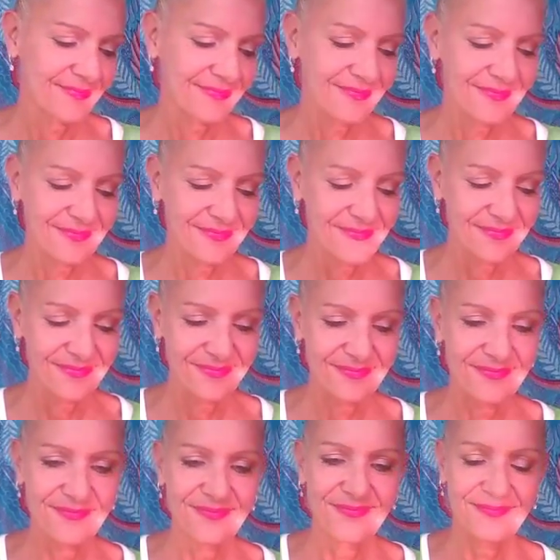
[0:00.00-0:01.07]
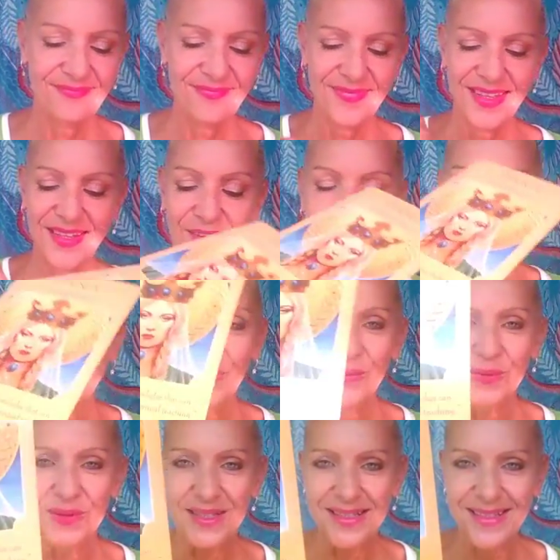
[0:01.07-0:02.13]
Of
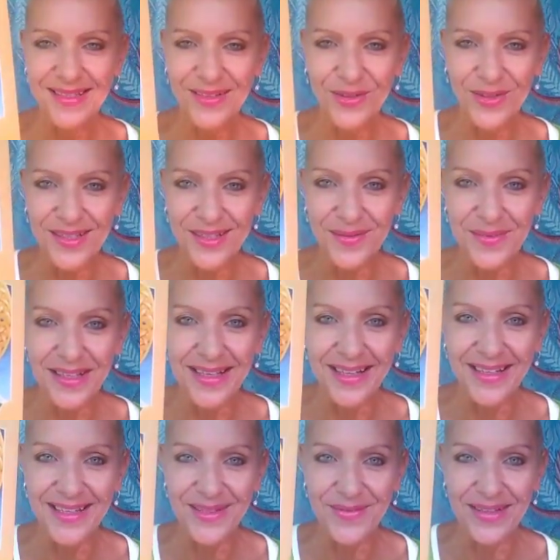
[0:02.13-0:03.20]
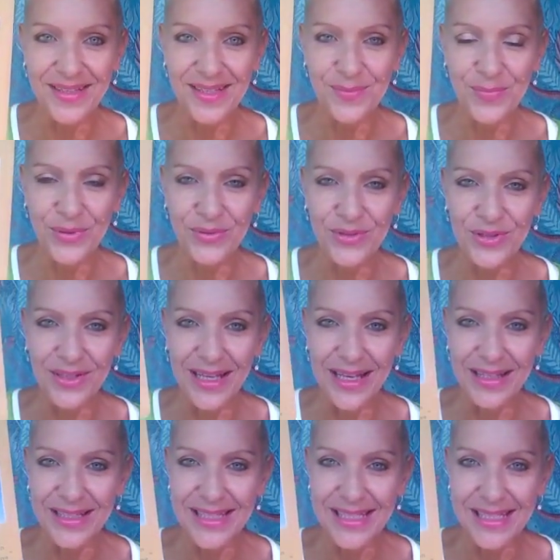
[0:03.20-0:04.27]
course, you've got so many cards around
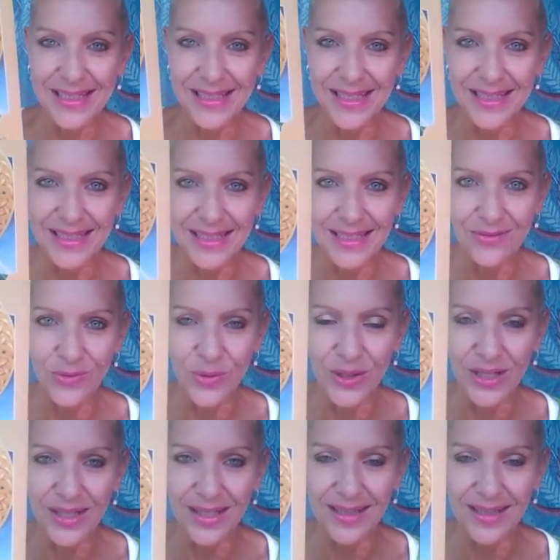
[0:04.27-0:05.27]
spirituality and healing work,